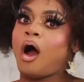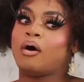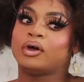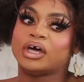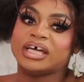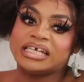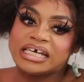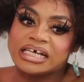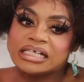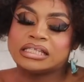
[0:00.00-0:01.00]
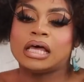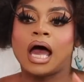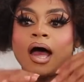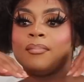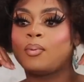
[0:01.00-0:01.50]
Oh goodness.
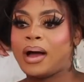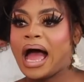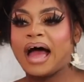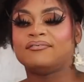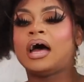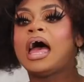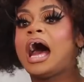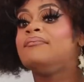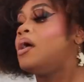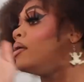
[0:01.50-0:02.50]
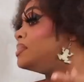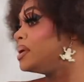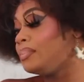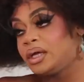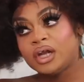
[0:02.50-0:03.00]
Well, I've always
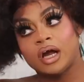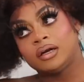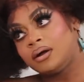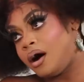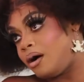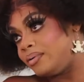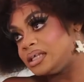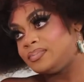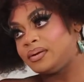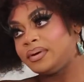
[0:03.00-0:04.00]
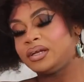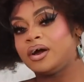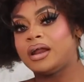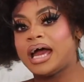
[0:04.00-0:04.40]
been a big nerd. Always been a big nerd.